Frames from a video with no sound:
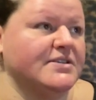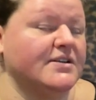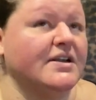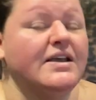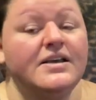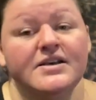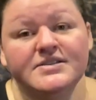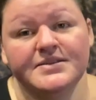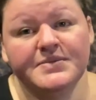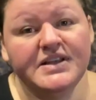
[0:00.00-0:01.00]
And
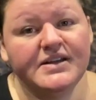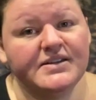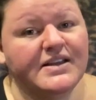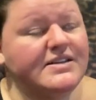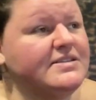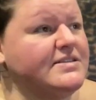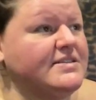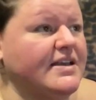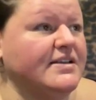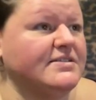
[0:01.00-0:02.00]
something I'd like to
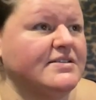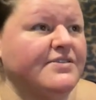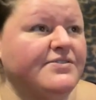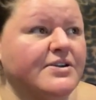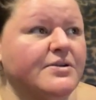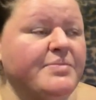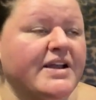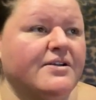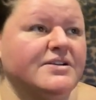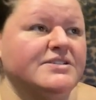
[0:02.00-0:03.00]
say is, if you're a
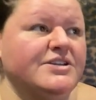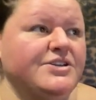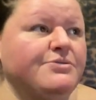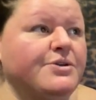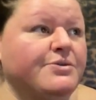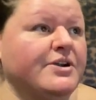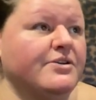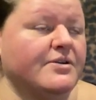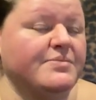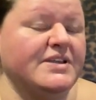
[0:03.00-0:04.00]
parent and you know you're
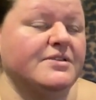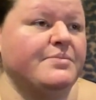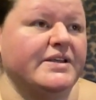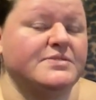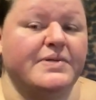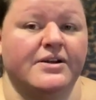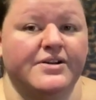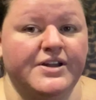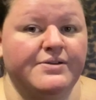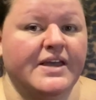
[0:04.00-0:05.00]
not being the best
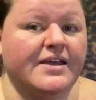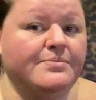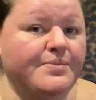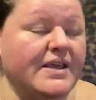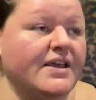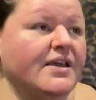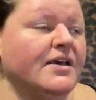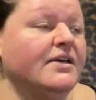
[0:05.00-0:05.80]
parent you can be